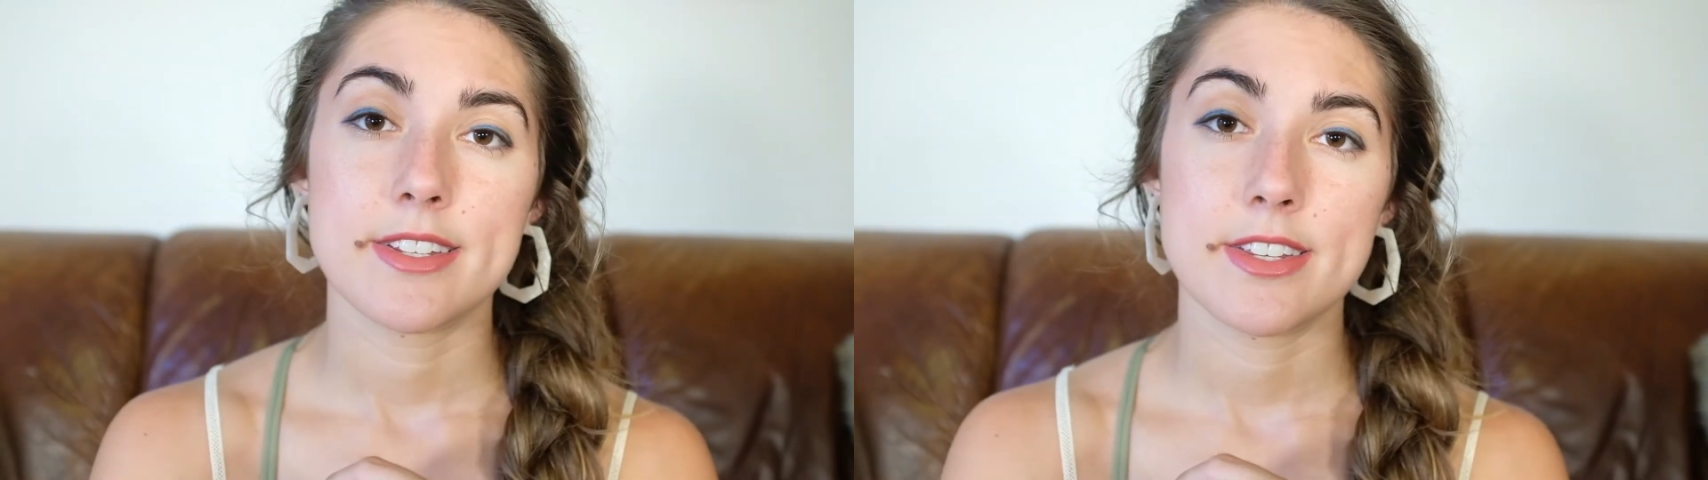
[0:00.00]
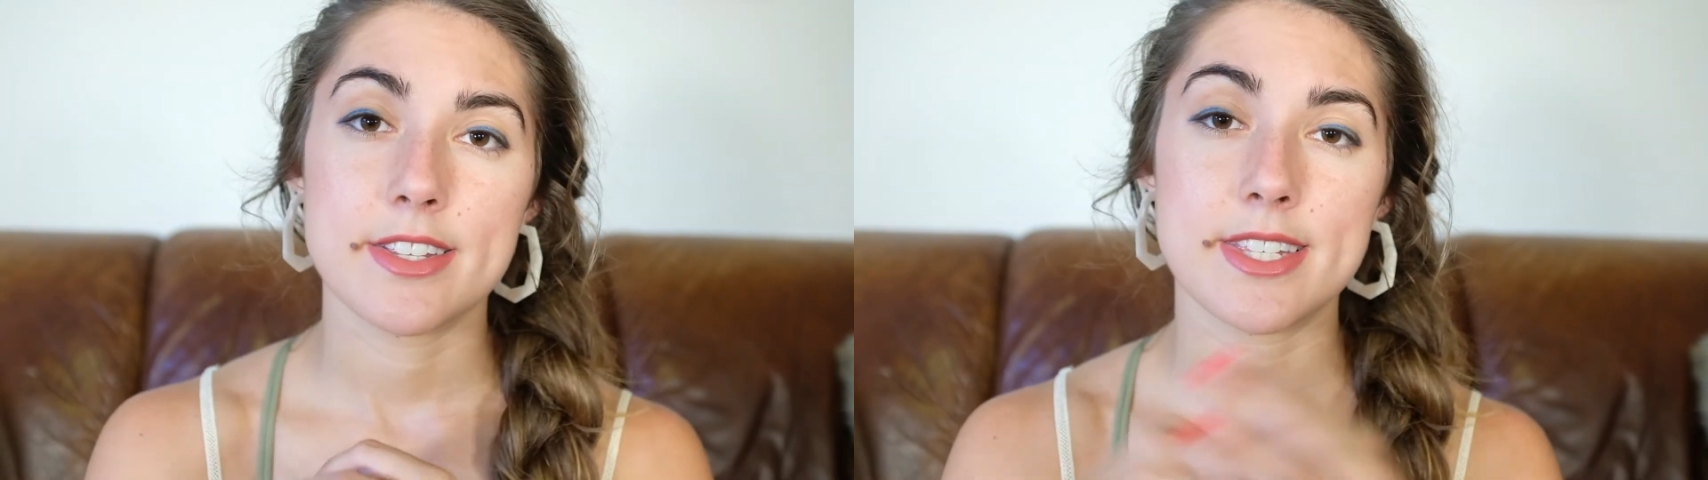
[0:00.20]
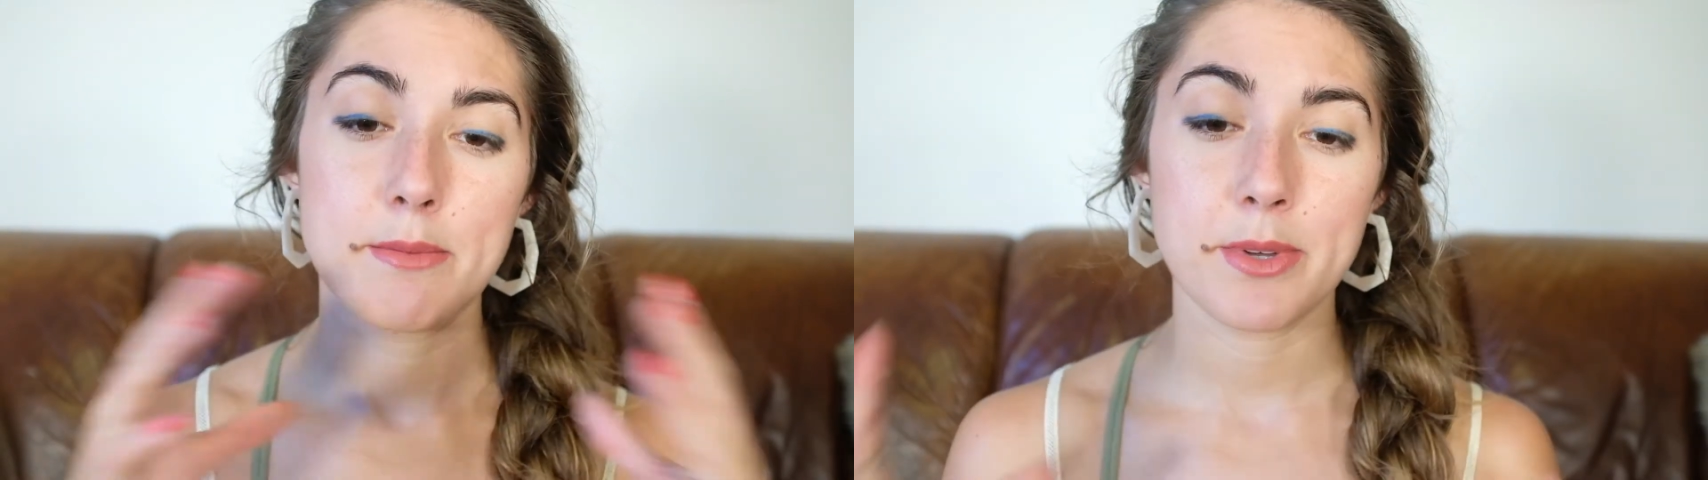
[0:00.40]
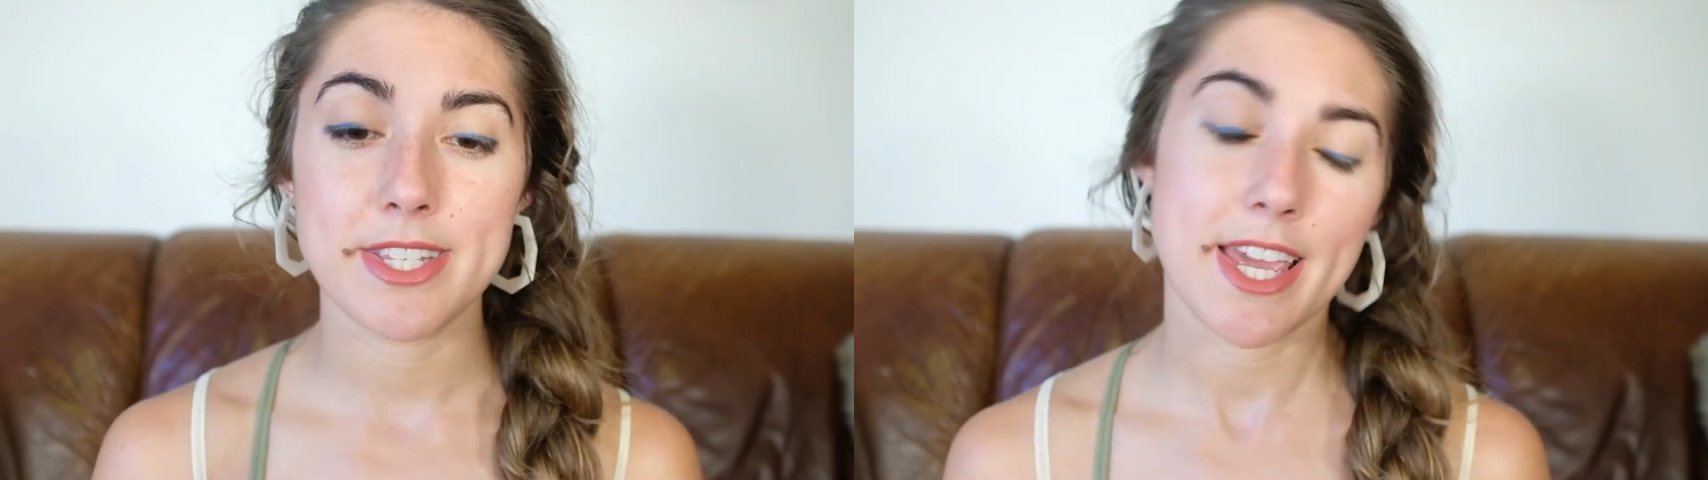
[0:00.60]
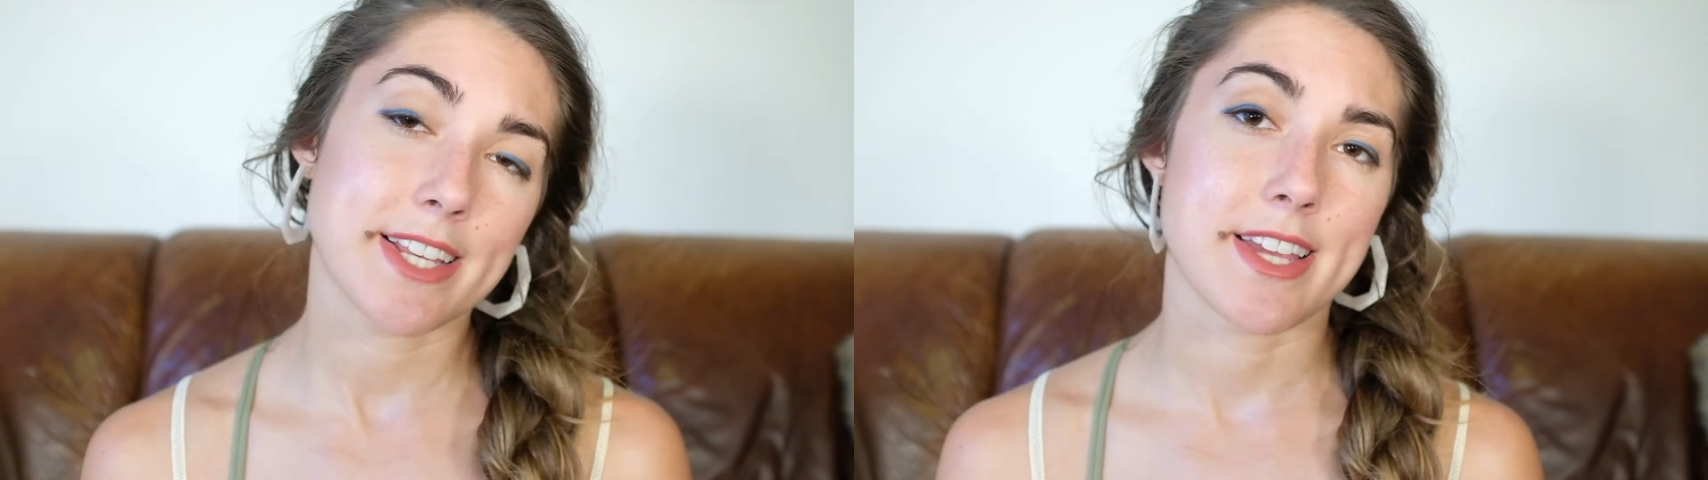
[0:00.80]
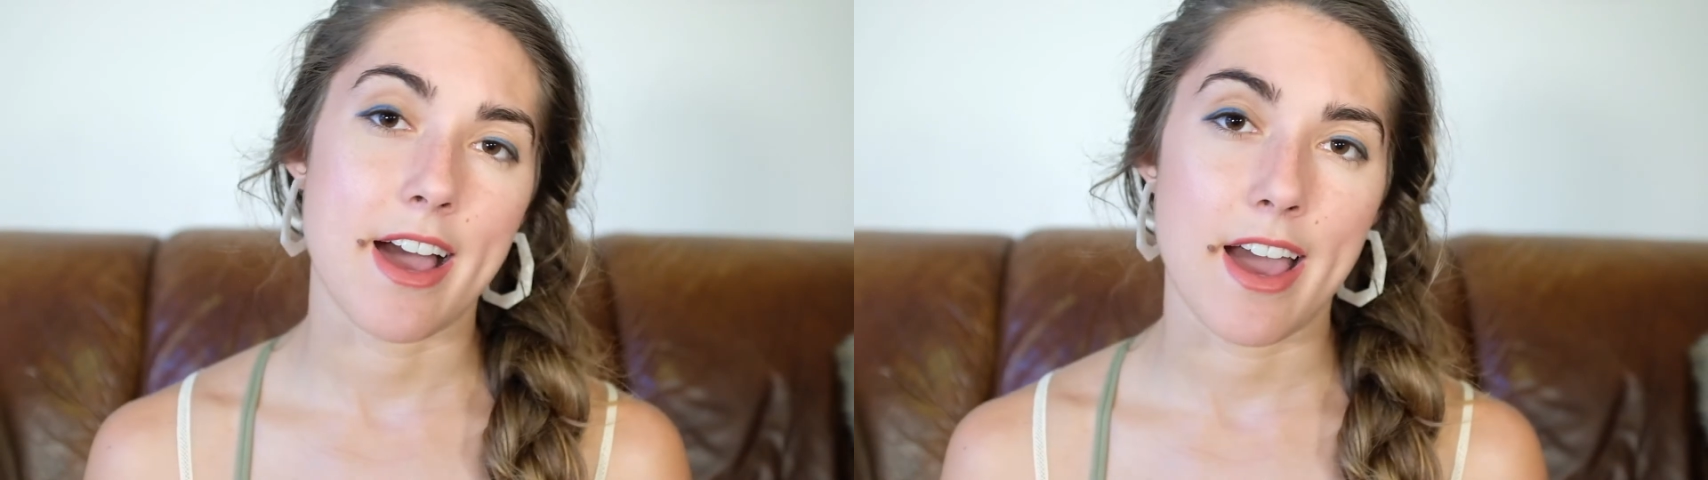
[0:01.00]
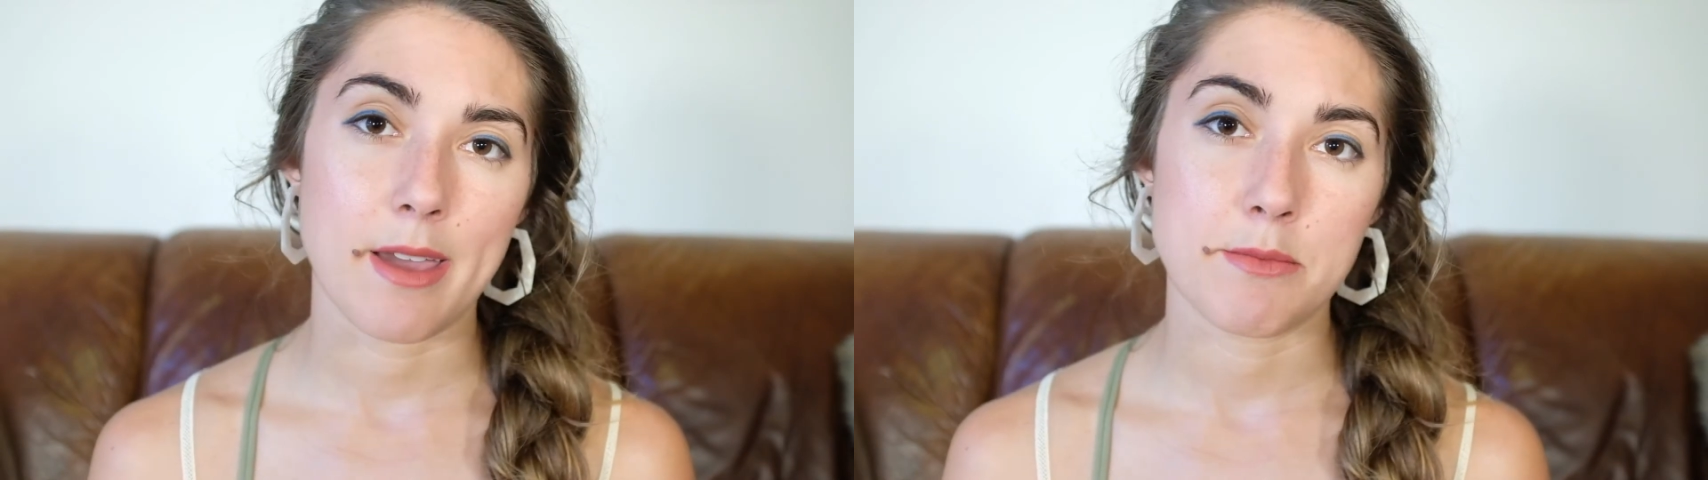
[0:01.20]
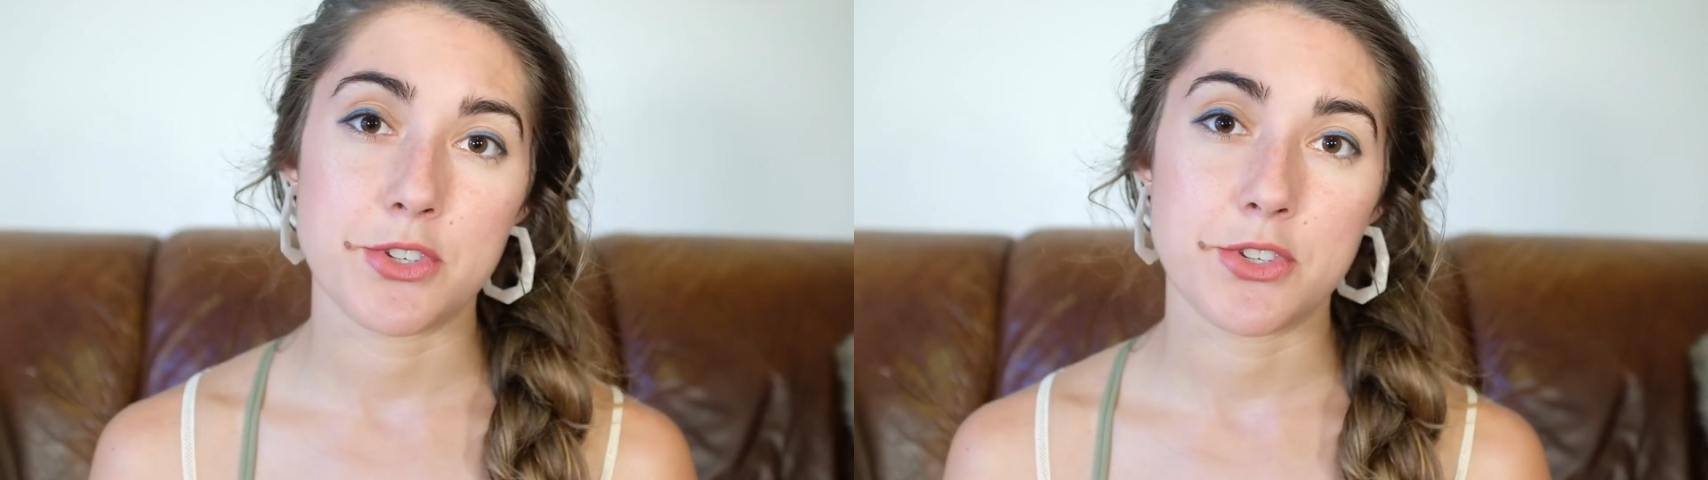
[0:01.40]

Simply take time